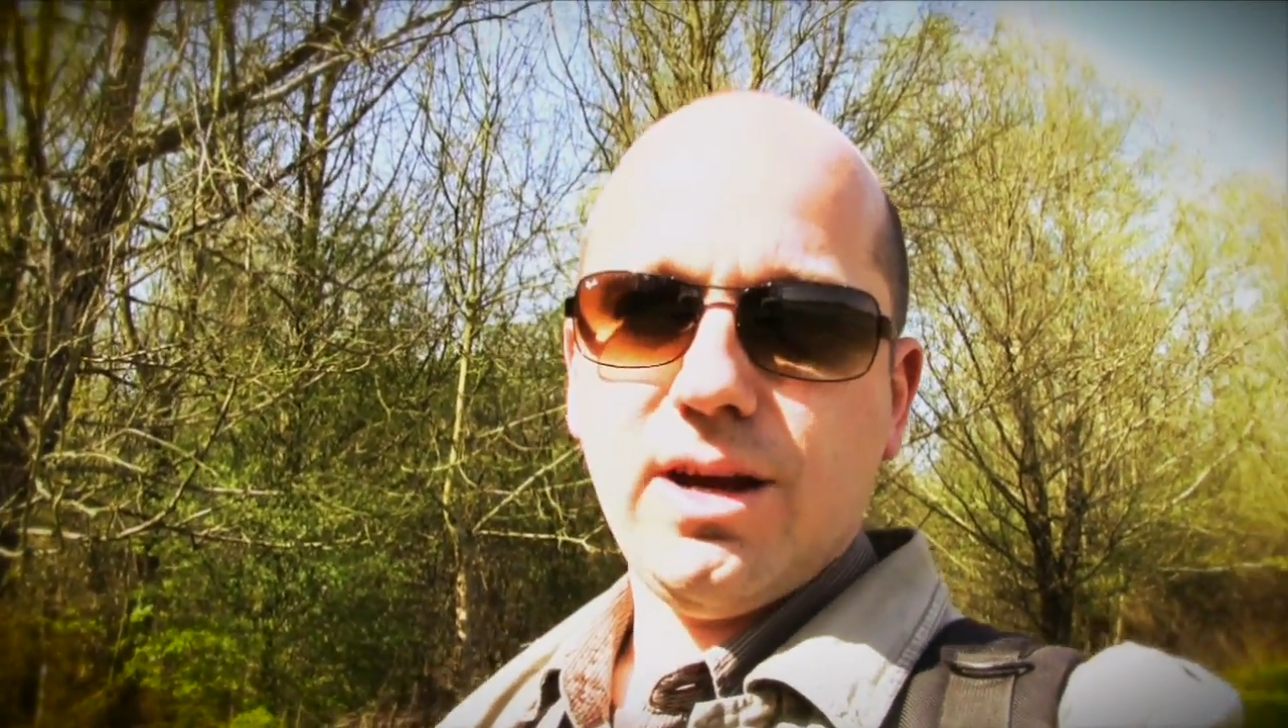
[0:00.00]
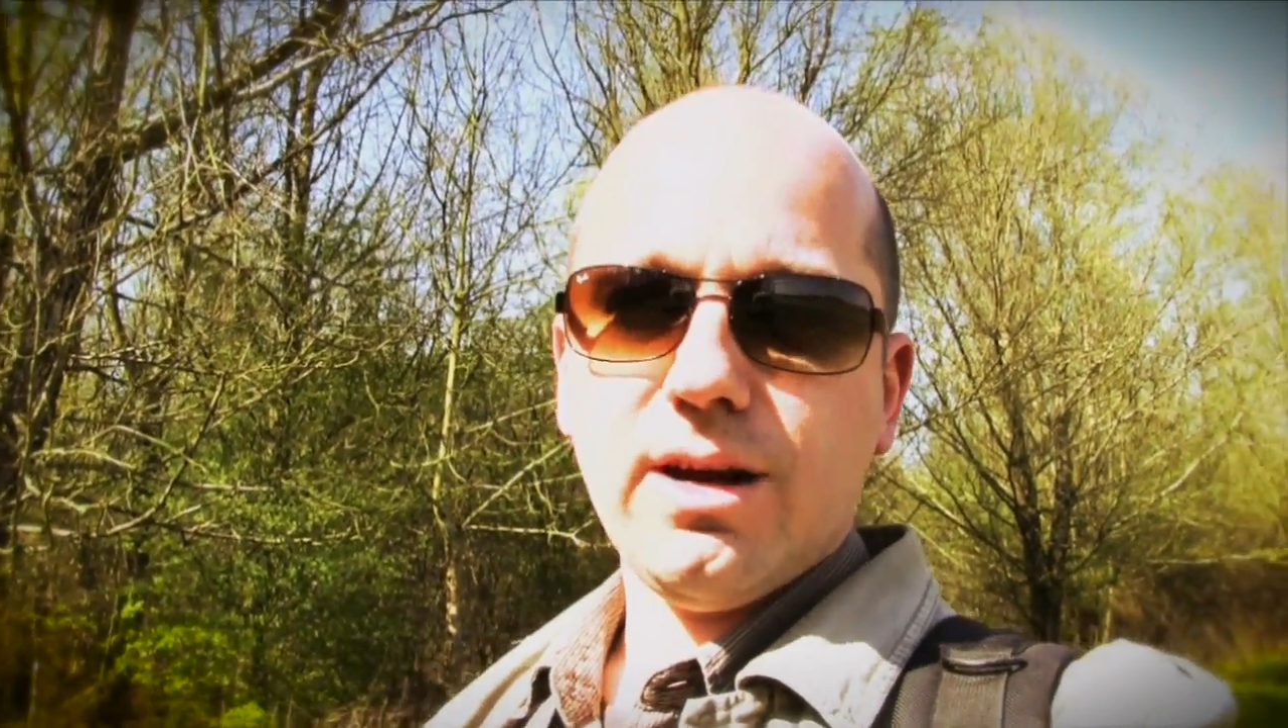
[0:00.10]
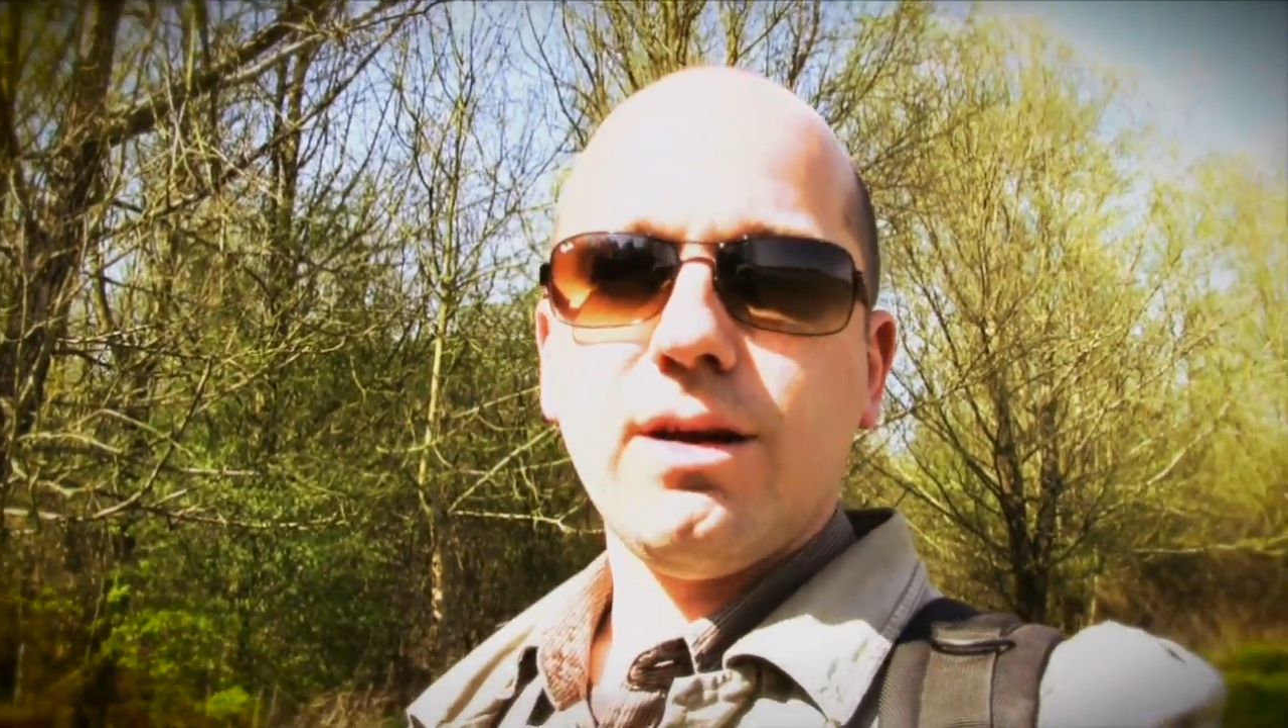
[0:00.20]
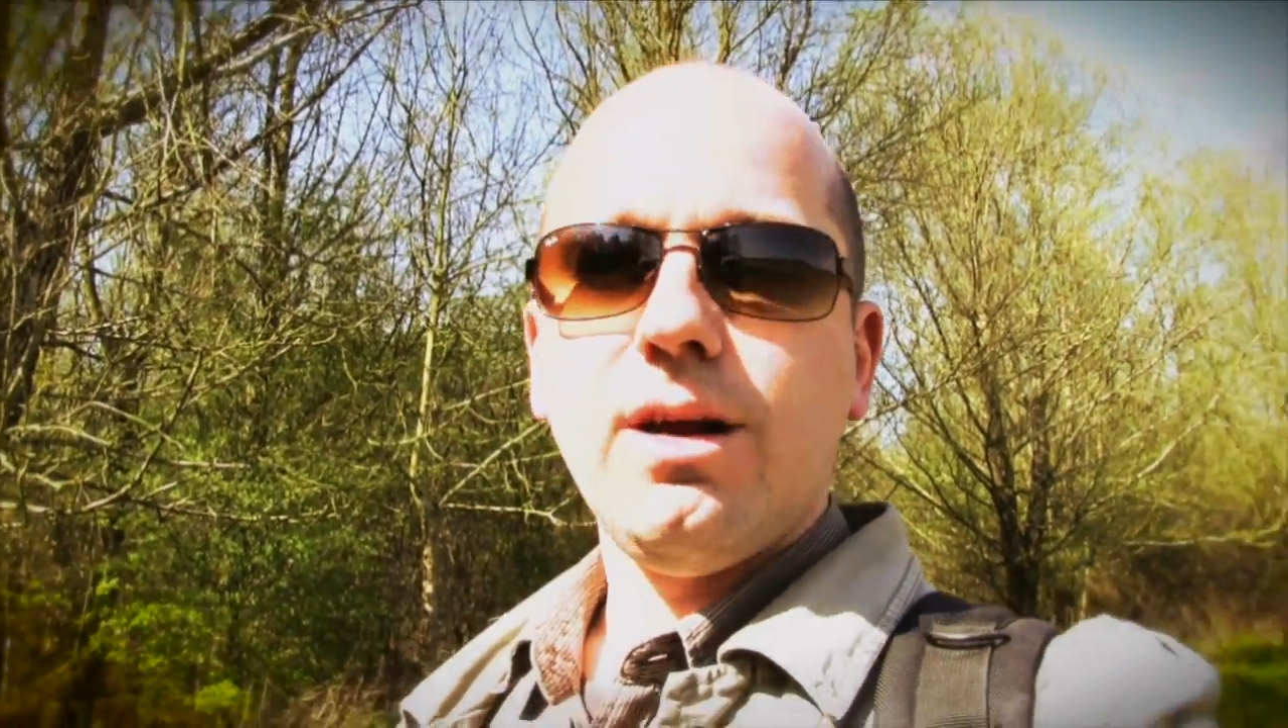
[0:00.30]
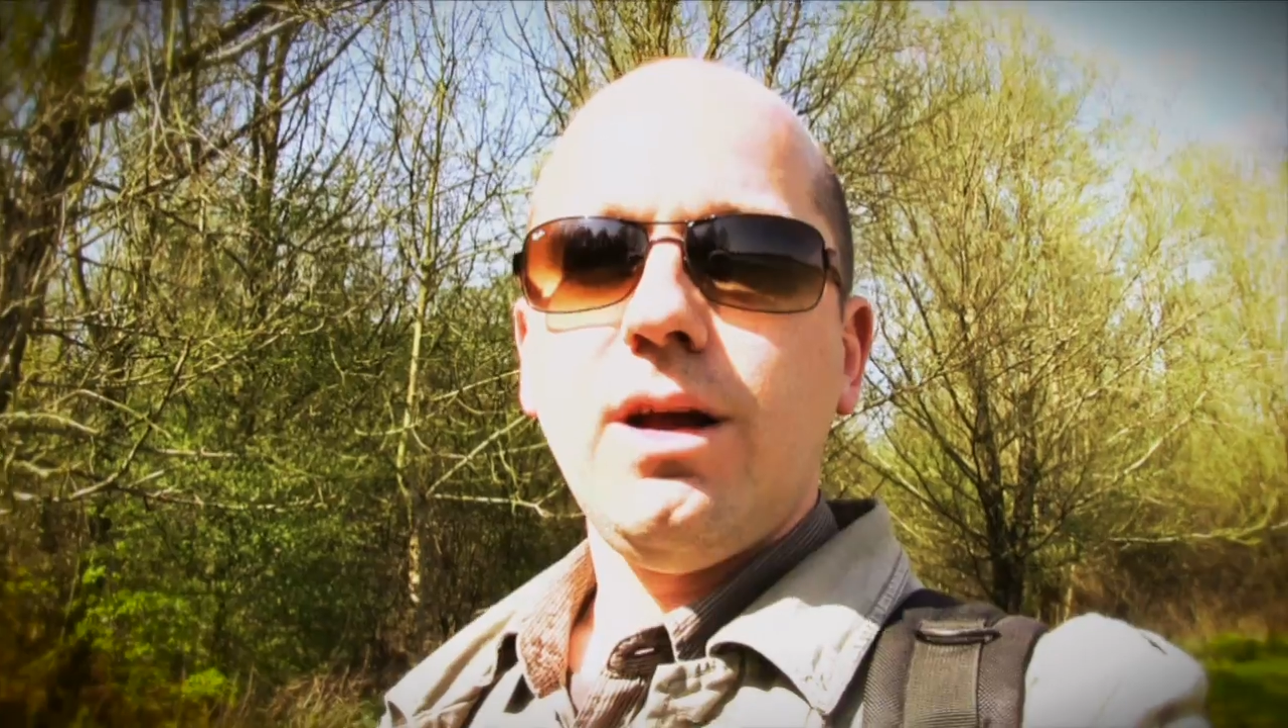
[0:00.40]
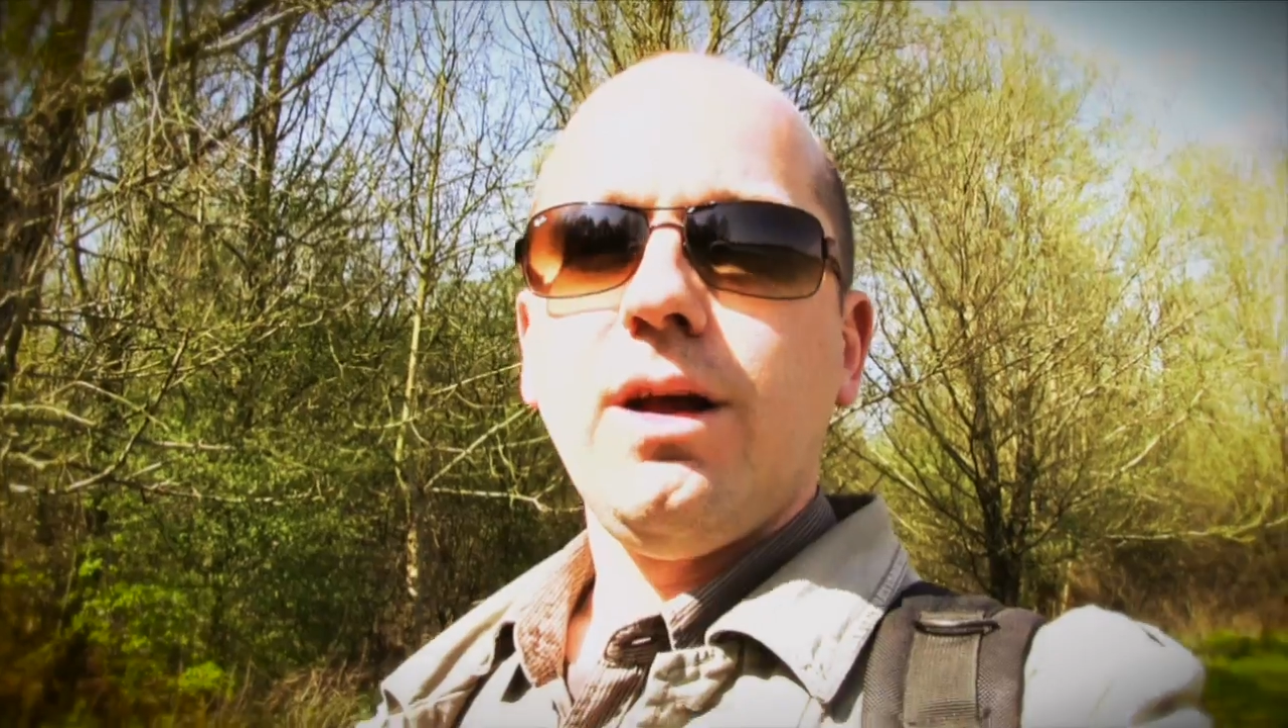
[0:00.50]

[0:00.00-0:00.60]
They're